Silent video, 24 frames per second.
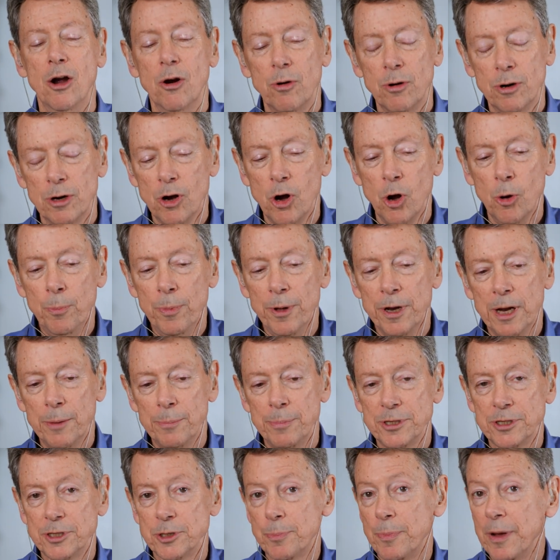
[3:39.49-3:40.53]
or open
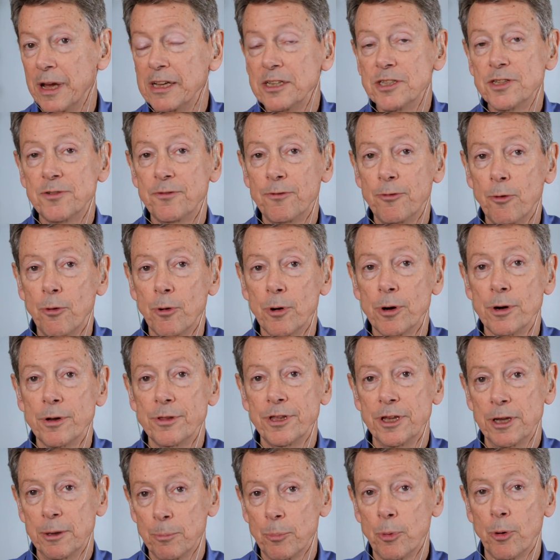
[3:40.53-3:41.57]
up a space for
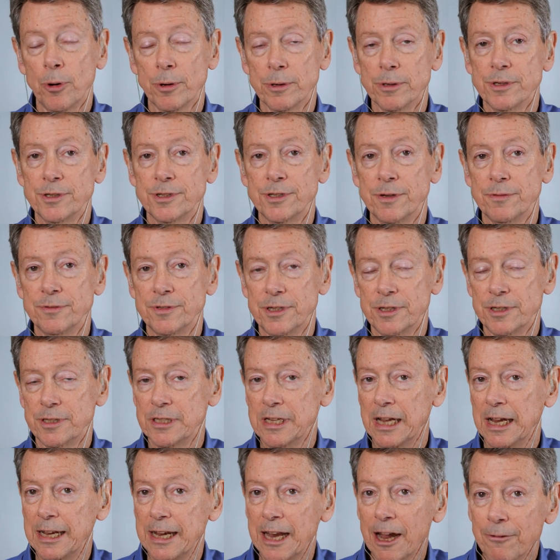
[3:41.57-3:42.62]
the importance of
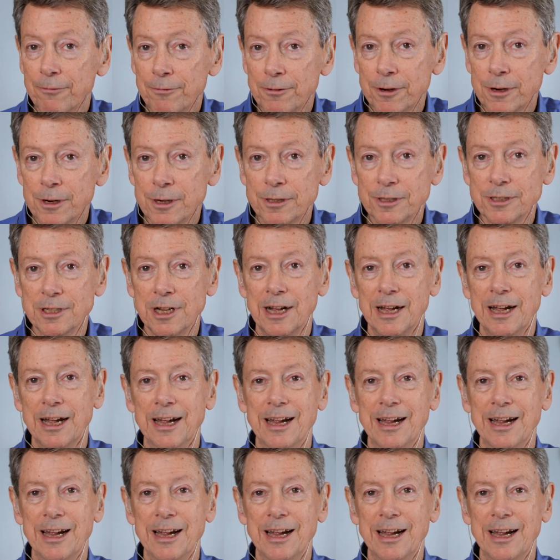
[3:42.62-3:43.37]
sustained effort